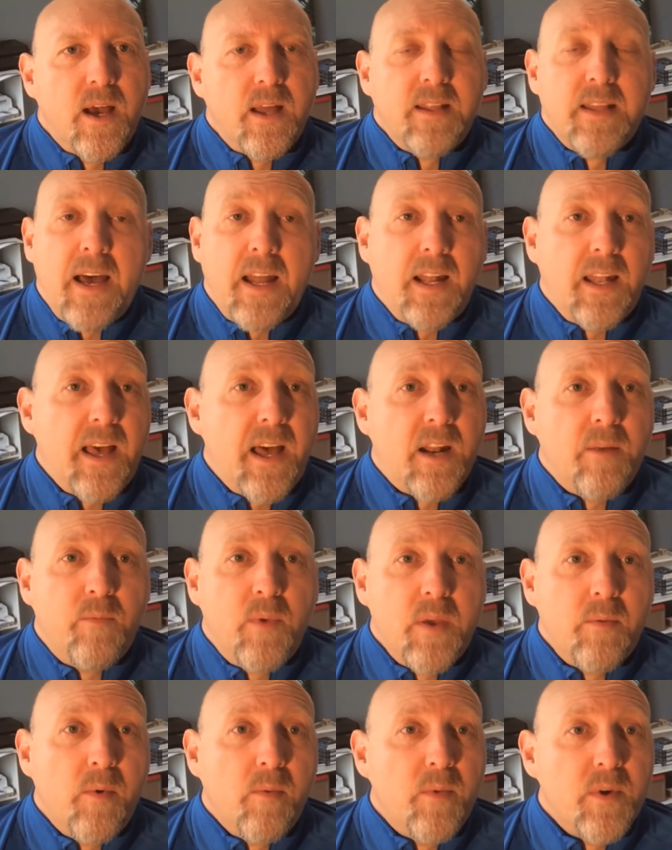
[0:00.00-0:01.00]
not a lot of
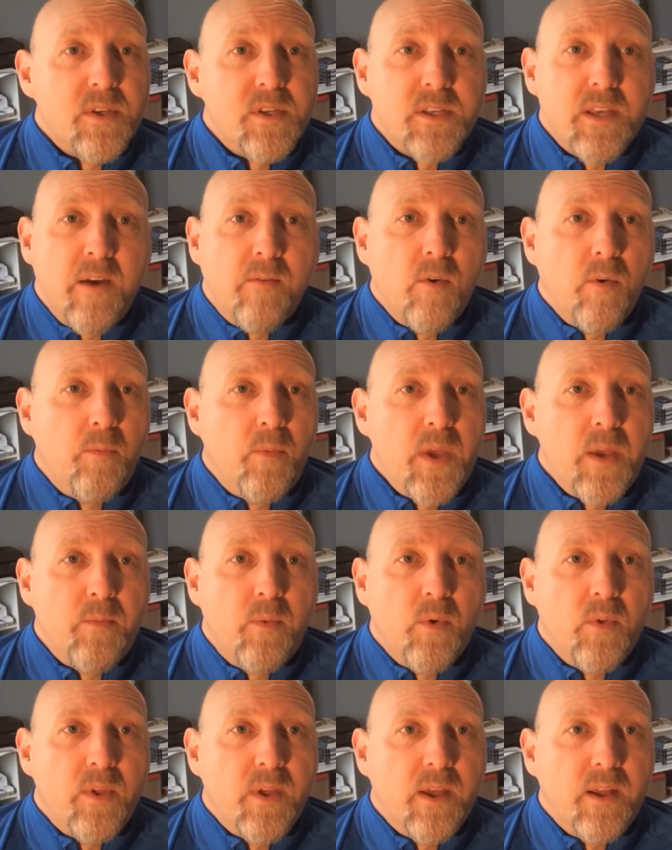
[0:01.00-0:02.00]
people, but several
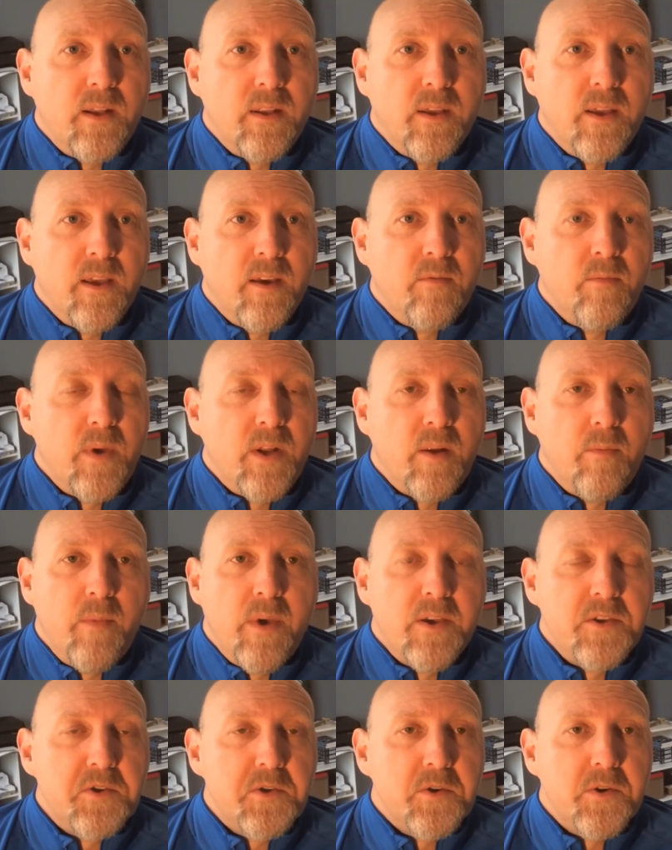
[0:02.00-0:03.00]
people that have been a
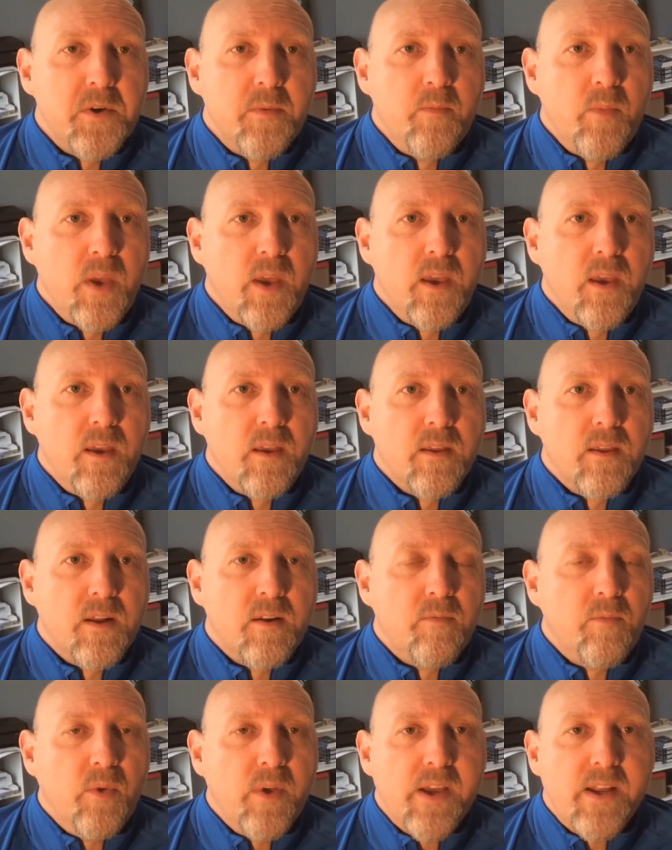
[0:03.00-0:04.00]
mentor to me, that
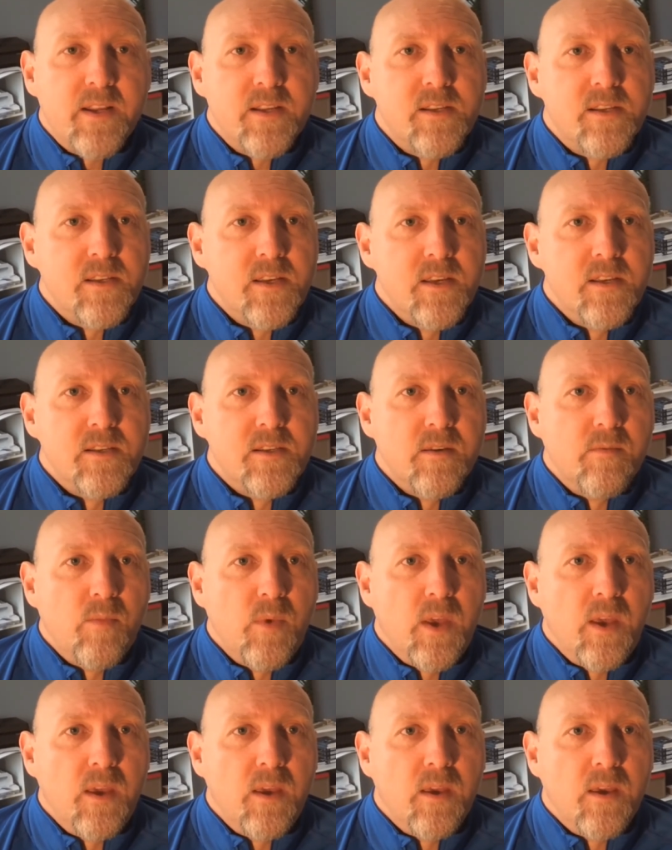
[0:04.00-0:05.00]
have planted seeds in
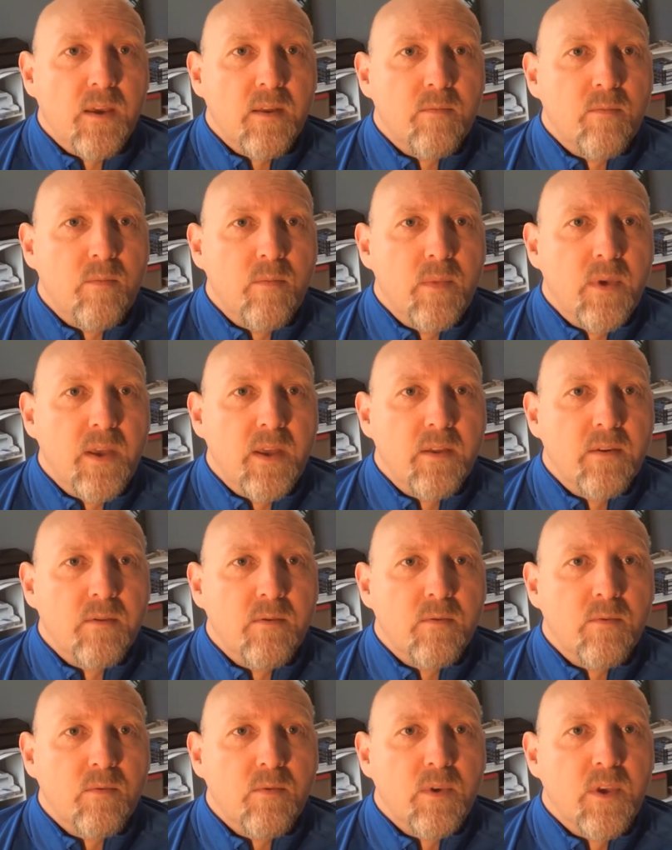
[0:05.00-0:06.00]
me and
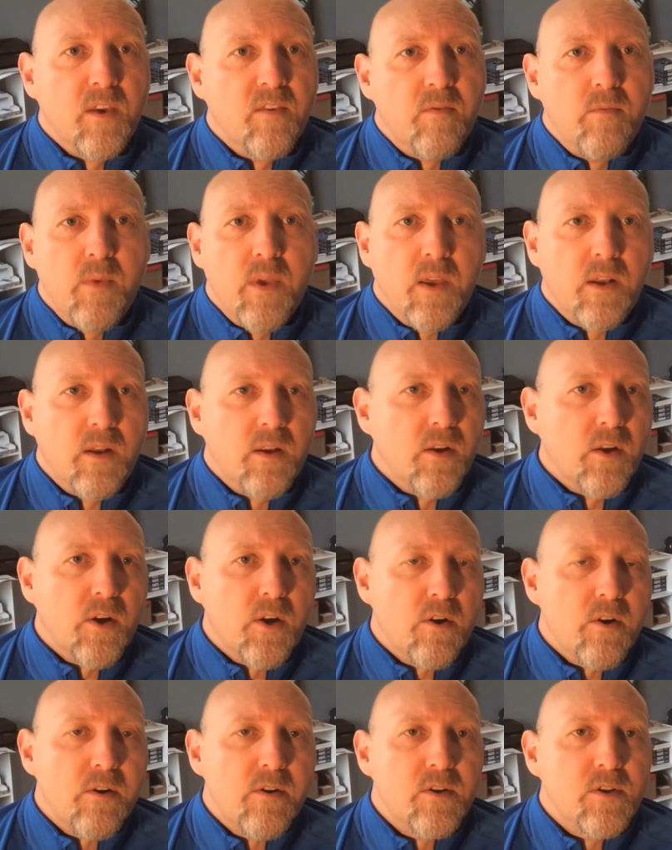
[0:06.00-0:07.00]
give me an
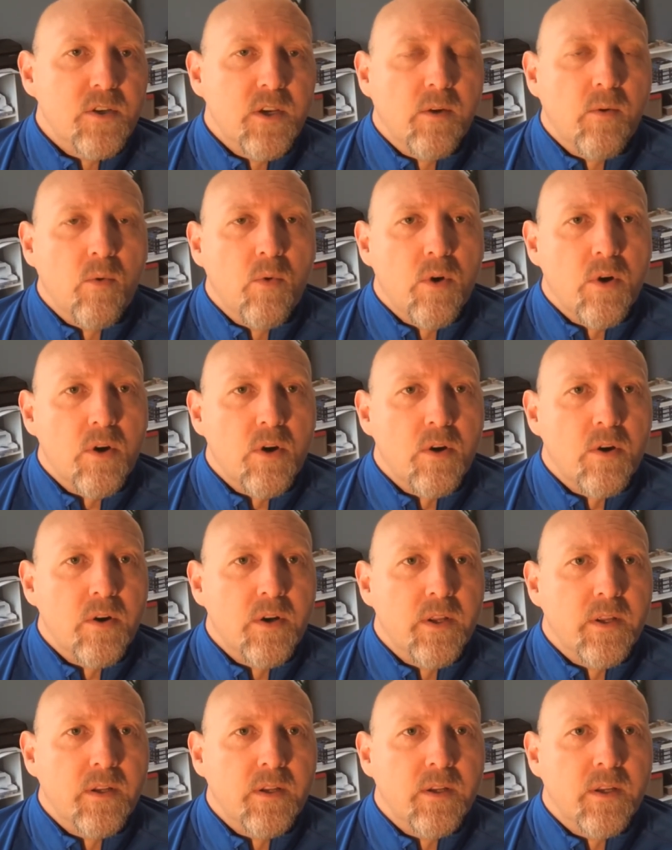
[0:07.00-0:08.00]
encouraging
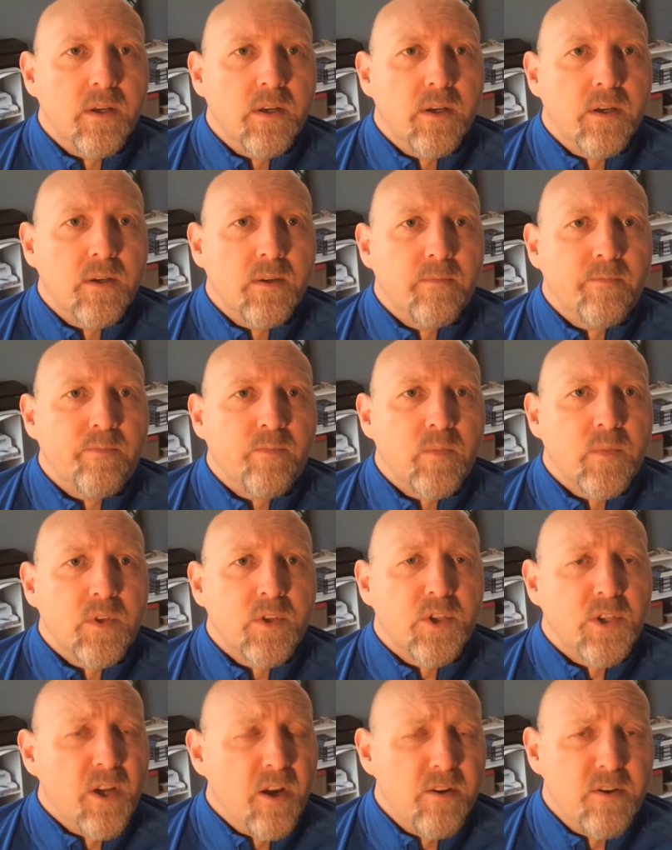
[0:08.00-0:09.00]
word, and
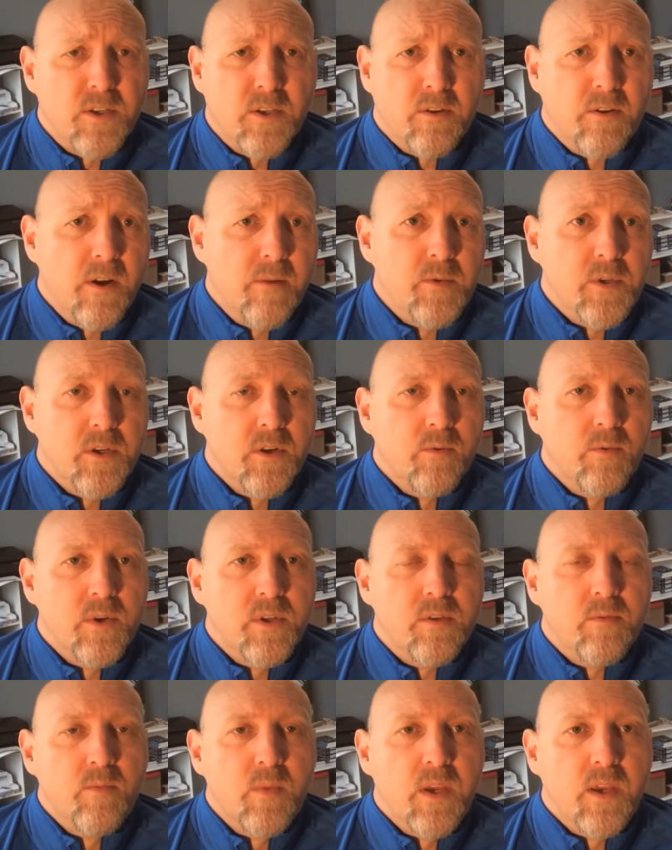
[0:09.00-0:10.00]
shared scripture
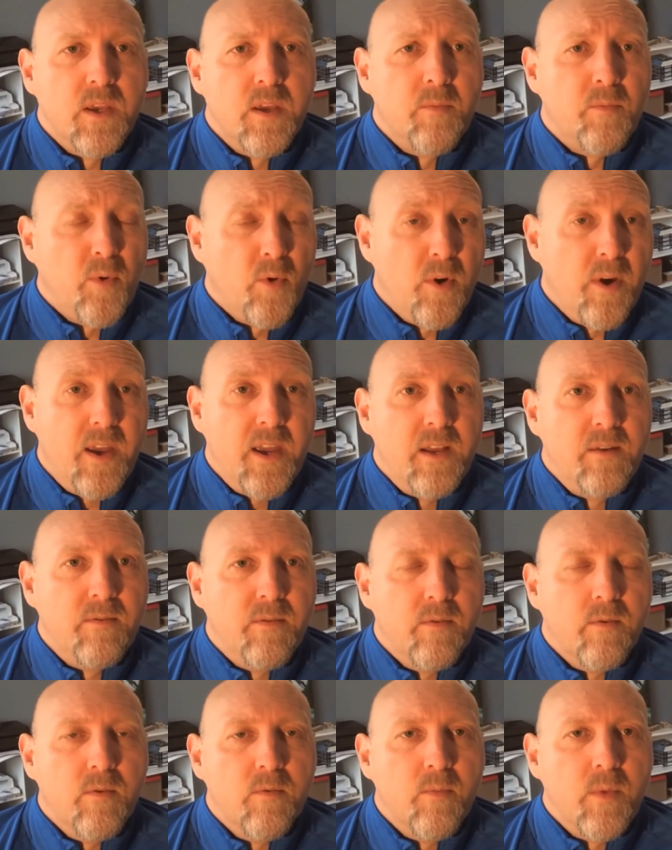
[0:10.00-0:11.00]
with me and prayed
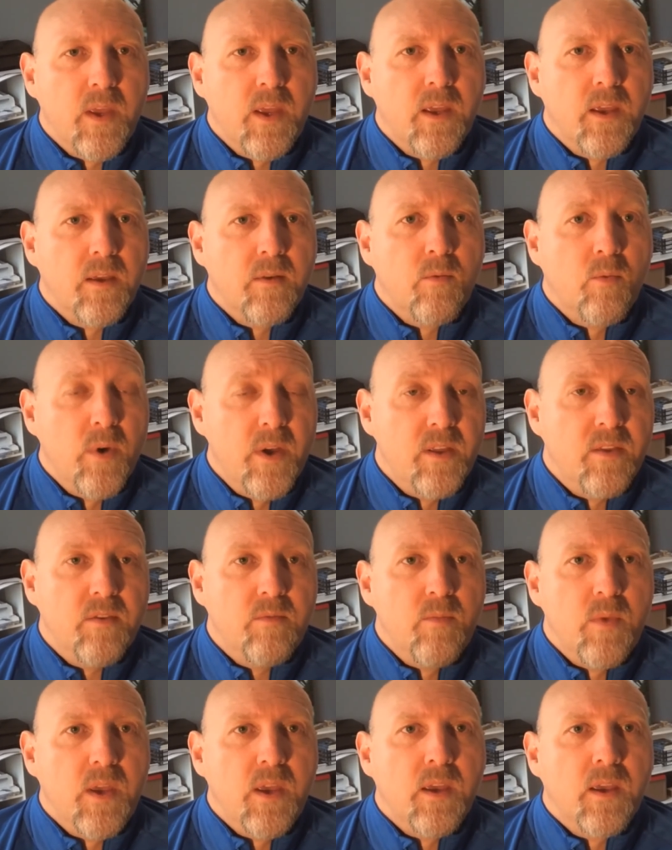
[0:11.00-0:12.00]
for me and with
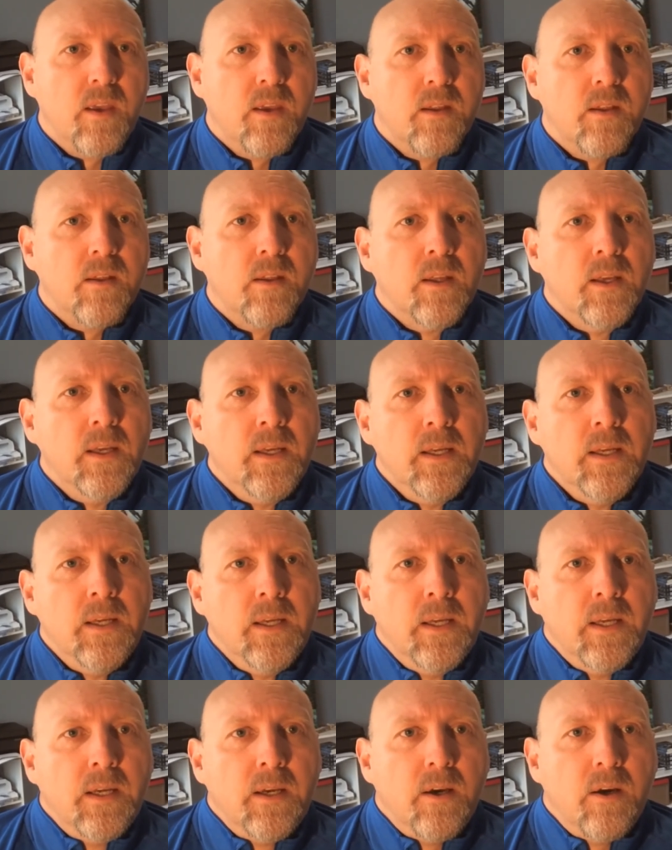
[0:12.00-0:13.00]
me.
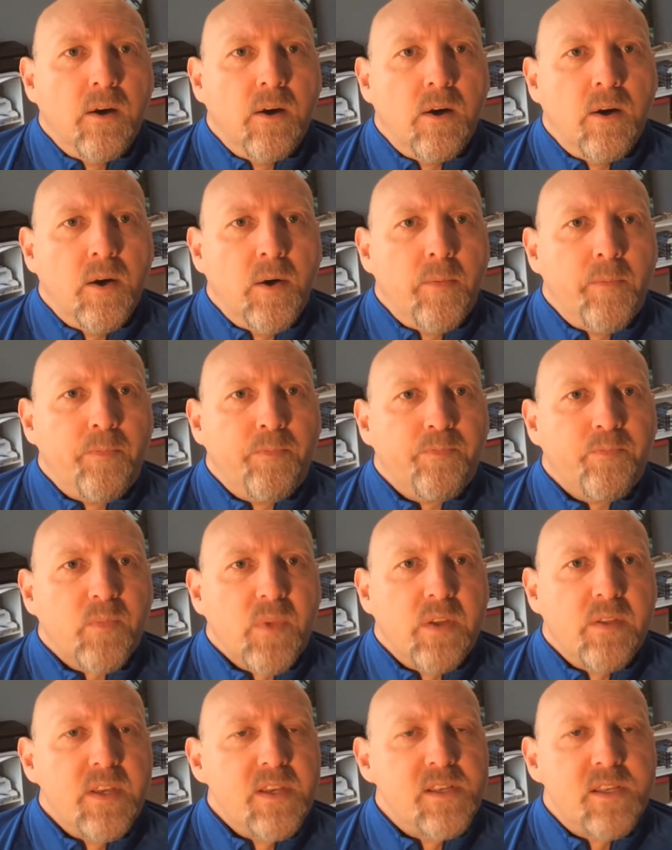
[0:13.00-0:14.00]
And
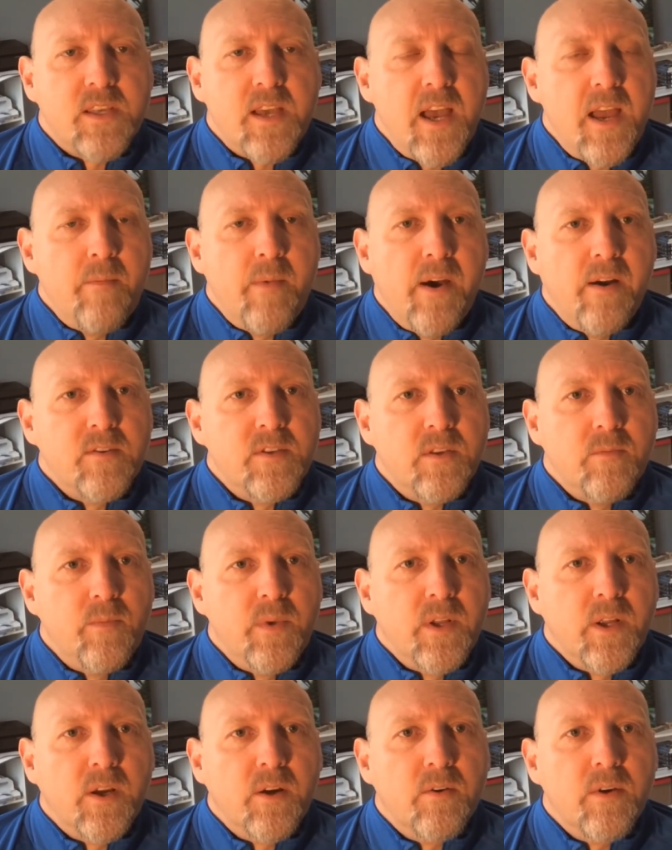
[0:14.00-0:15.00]
these timeouts have
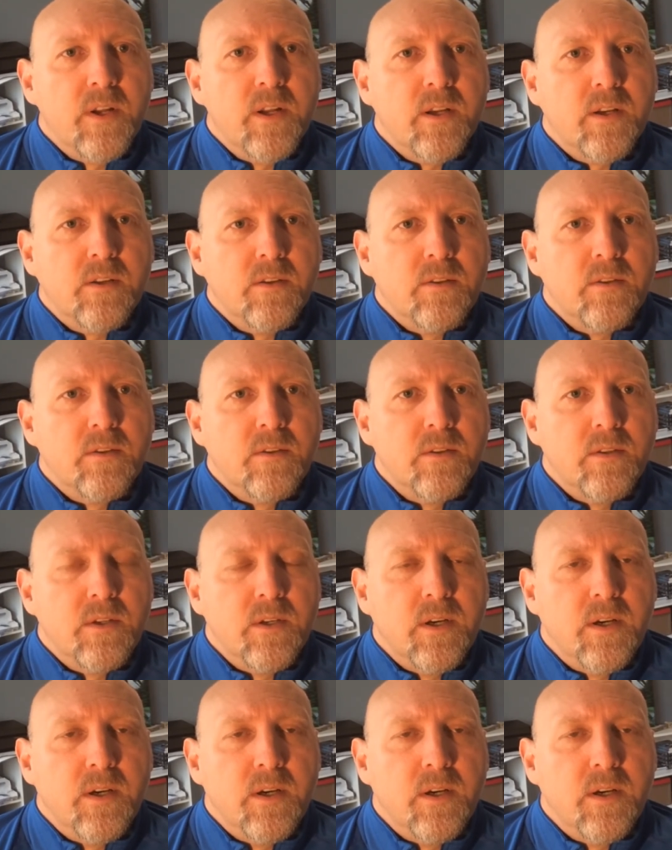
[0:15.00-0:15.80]
been critical